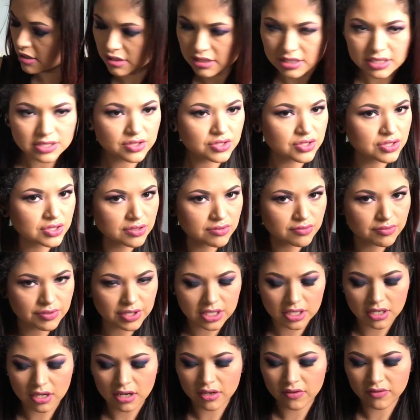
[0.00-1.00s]
Let's just
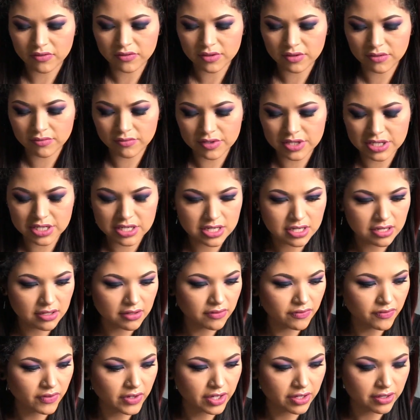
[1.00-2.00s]
read off the
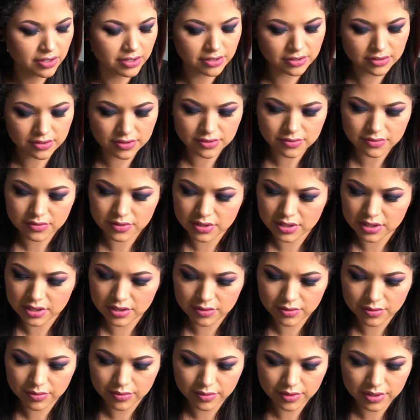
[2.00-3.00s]
retail values really
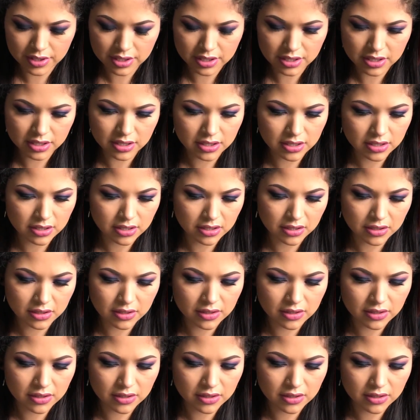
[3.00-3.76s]
quick.